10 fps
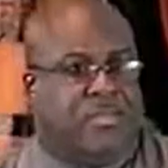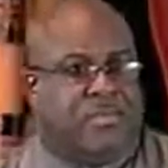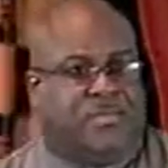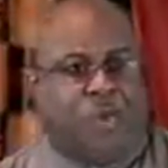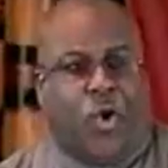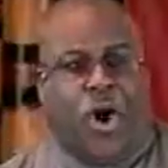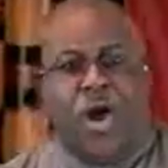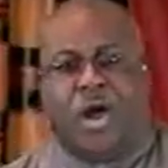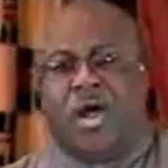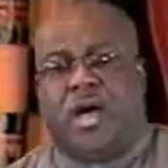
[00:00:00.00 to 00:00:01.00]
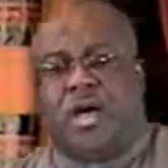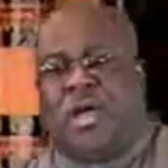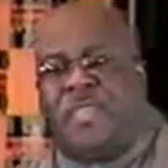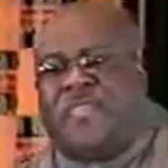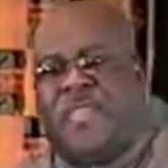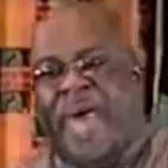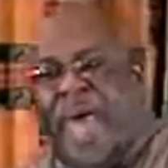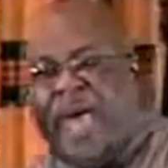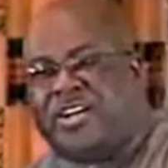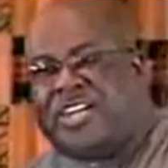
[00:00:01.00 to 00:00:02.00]
for
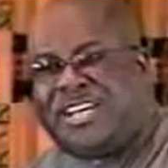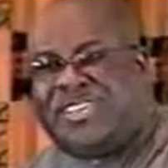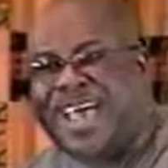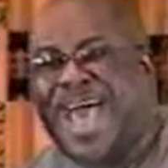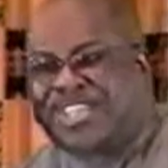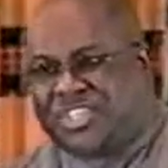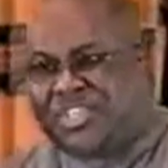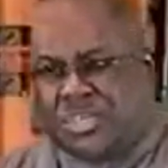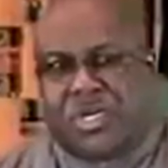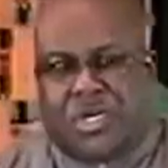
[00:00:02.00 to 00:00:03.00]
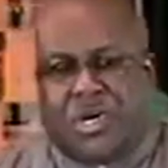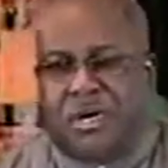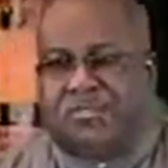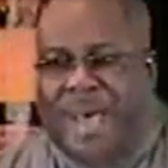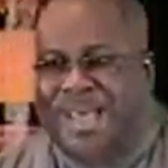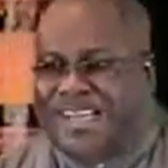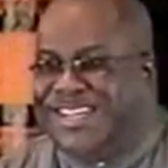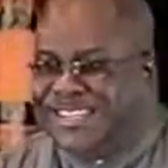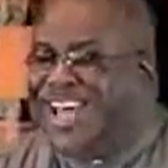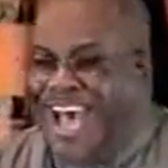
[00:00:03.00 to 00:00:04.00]
their disaster by
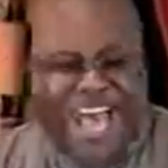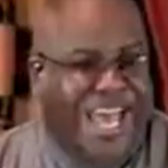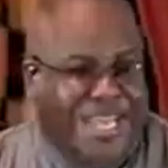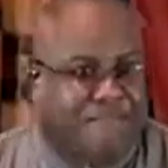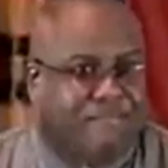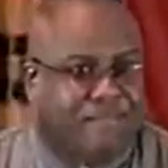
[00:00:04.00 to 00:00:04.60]
design